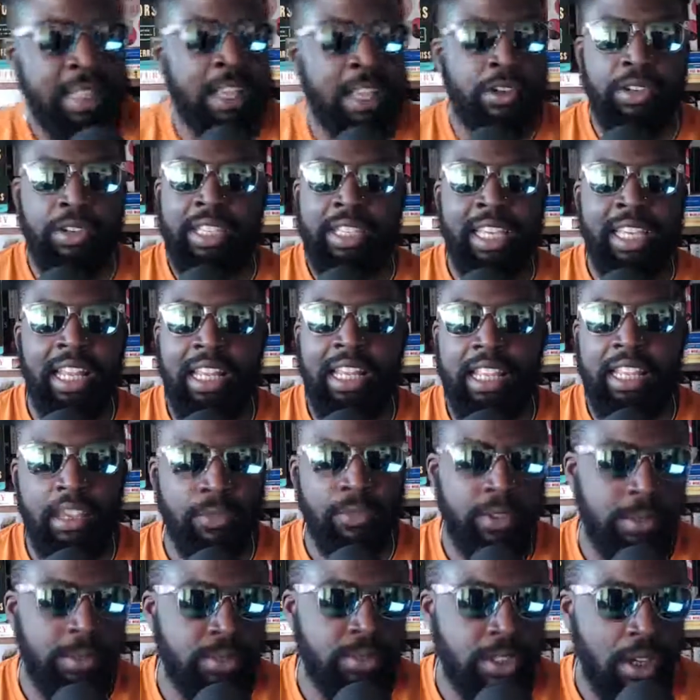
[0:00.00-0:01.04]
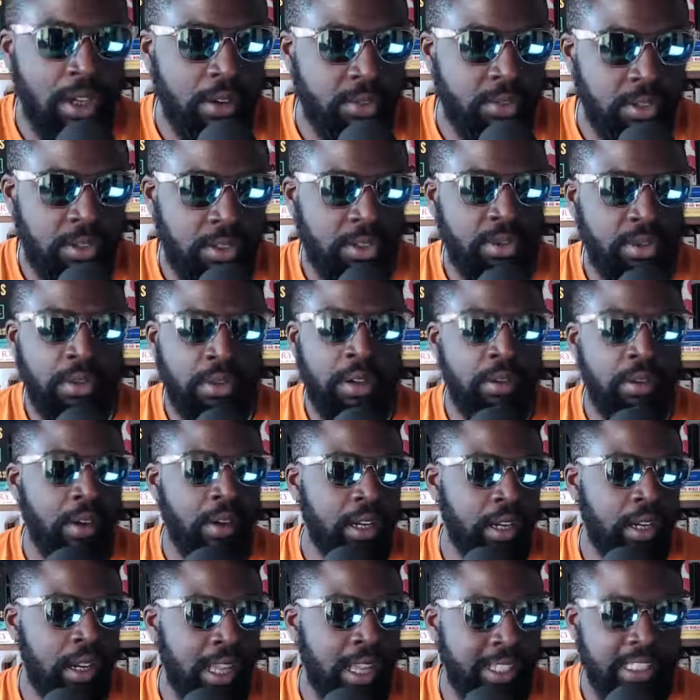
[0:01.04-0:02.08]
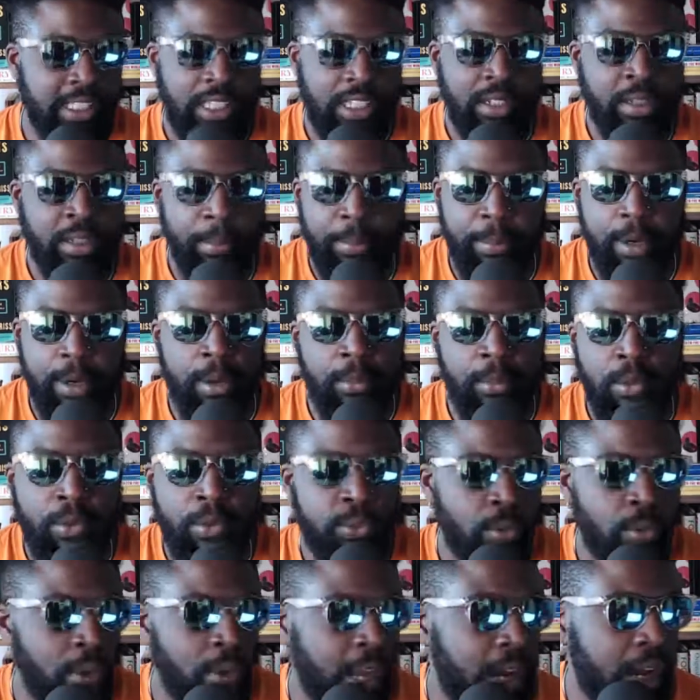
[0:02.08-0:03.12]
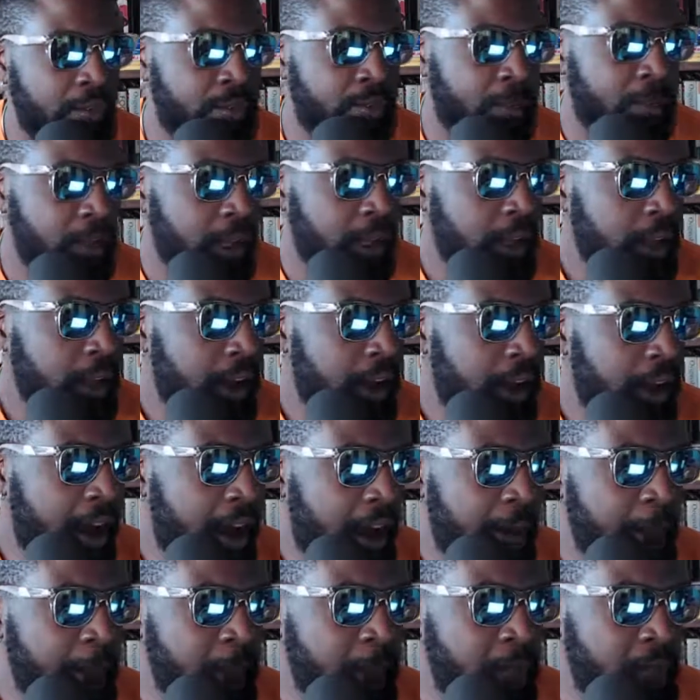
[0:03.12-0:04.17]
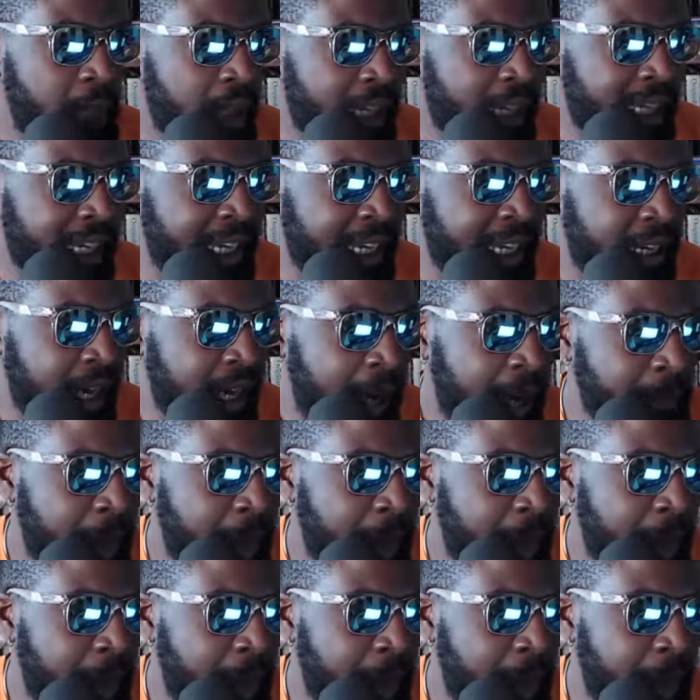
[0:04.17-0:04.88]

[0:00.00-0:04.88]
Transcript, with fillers: they're only killing it for themselves. Sooner rather than later, the bottom will fall out from it. Um, again, um,